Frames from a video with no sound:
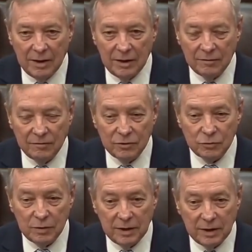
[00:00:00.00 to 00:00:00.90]
in the
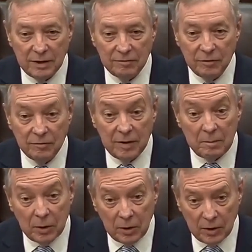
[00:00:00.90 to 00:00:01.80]
first week of
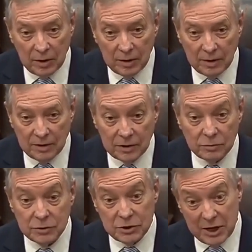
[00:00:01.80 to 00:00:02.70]
November. This
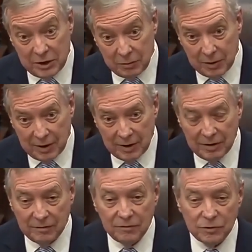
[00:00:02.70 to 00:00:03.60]
was January,
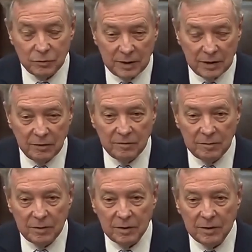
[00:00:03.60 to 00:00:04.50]
the first week of
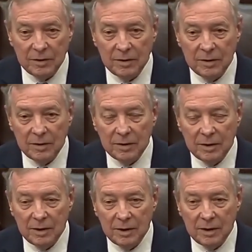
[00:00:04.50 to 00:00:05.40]
November.
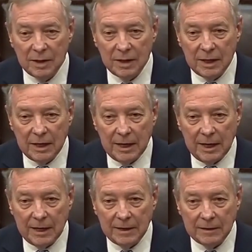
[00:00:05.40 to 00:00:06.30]

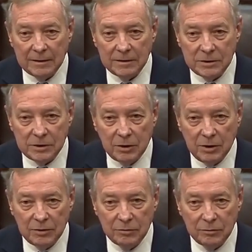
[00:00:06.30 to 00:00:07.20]
And she'd
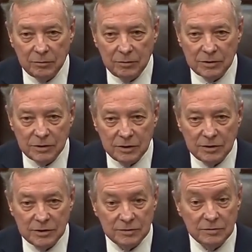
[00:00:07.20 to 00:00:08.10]
gone through a
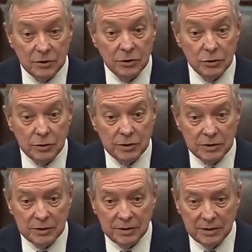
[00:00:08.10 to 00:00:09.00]
series of surgeries.